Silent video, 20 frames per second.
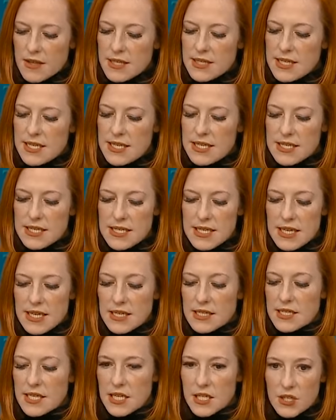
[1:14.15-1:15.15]
The
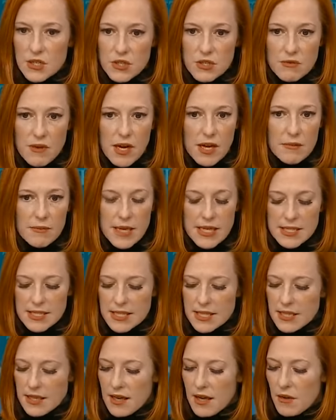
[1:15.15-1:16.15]
CDC continues
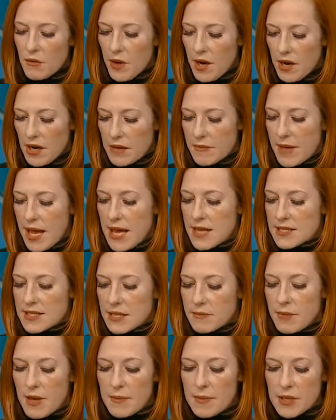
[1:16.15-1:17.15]
recommending wearing a
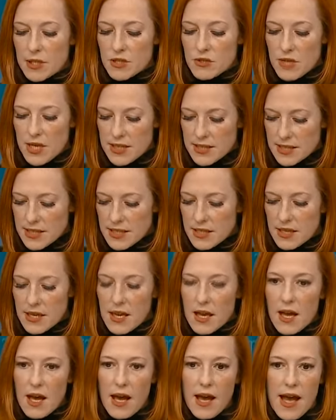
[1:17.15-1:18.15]
mask in public transit.